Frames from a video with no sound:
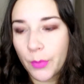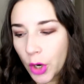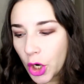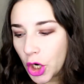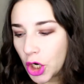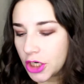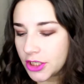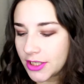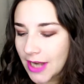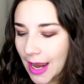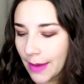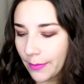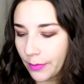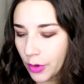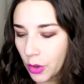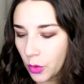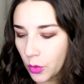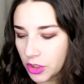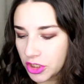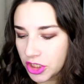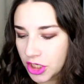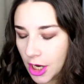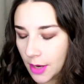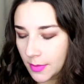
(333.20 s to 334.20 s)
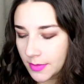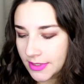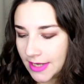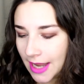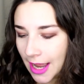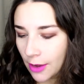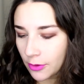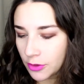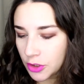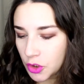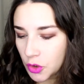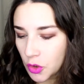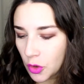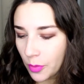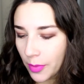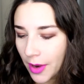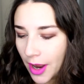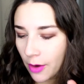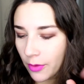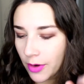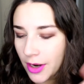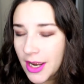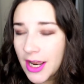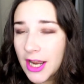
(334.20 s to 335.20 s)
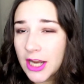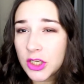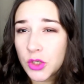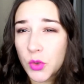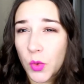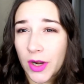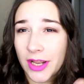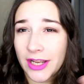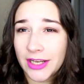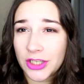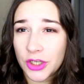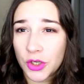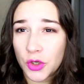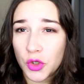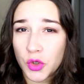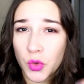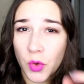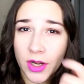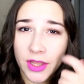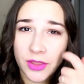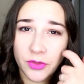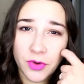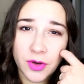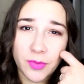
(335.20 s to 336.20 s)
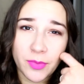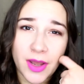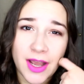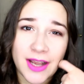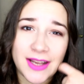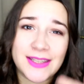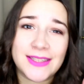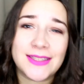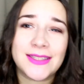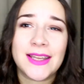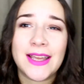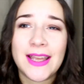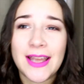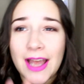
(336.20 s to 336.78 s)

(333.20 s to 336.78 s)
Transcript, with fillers: per diaper, which comes out to about 22, 23 bucks